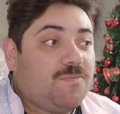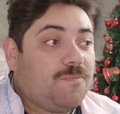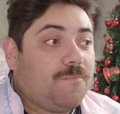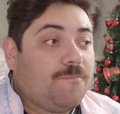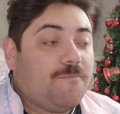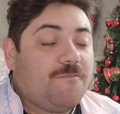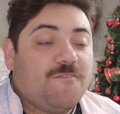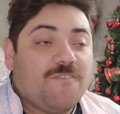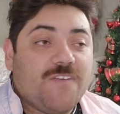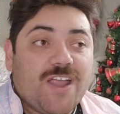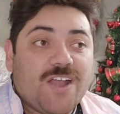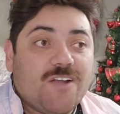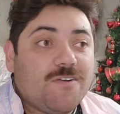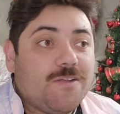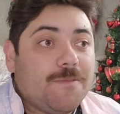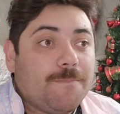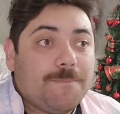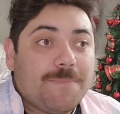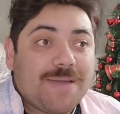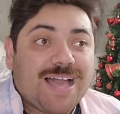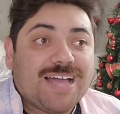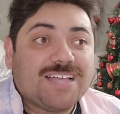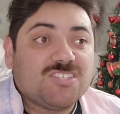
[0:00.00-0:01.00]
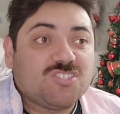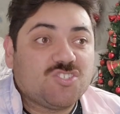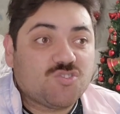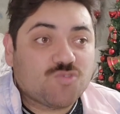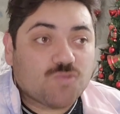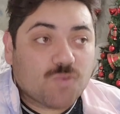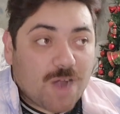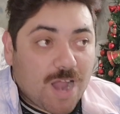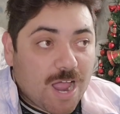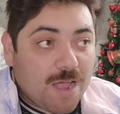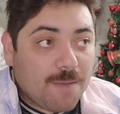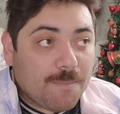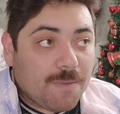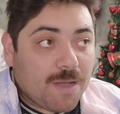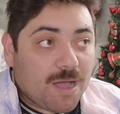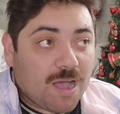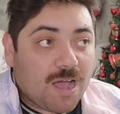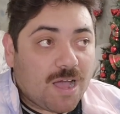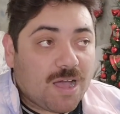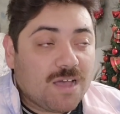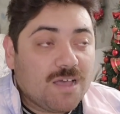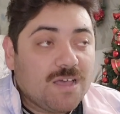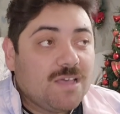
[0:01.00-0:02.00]
very bad
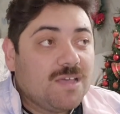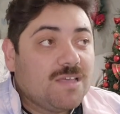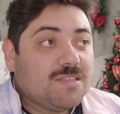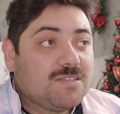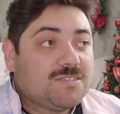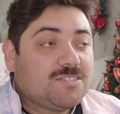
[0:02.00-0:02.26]
drama,